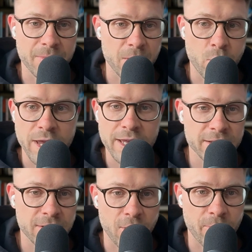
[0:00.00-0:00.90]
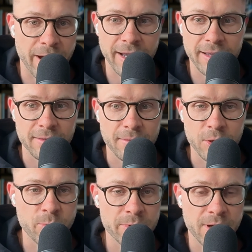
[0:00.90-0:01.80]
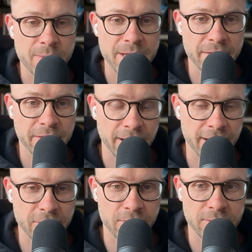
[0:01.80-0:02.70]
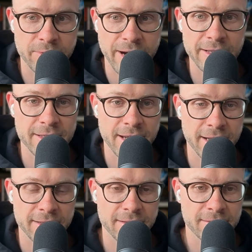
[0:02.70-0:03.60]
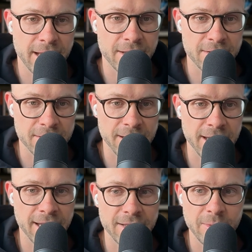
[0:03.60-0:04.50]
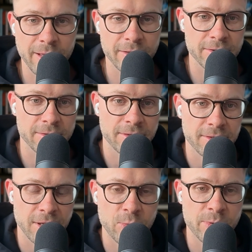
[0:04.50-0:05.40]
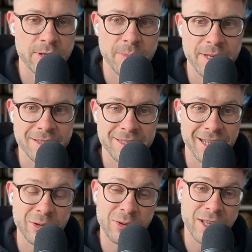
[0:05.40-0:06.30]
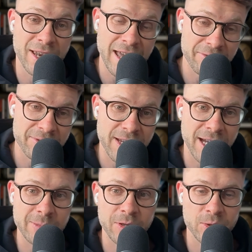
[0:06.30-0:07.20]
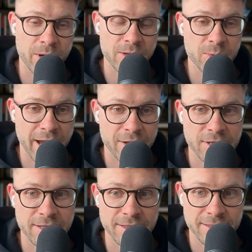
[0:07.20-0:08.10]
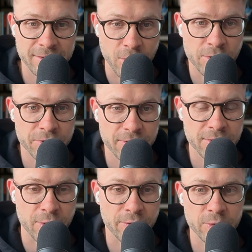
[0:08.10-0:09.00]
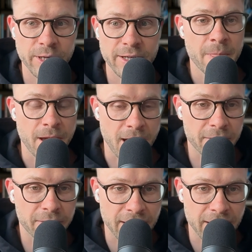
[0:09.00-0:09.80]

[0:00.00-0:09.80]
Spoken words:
weeks go by, humans are being synced on the right side, then it's a sync in the middle. The humans are being synced on the left side because once we actually sold the software, us as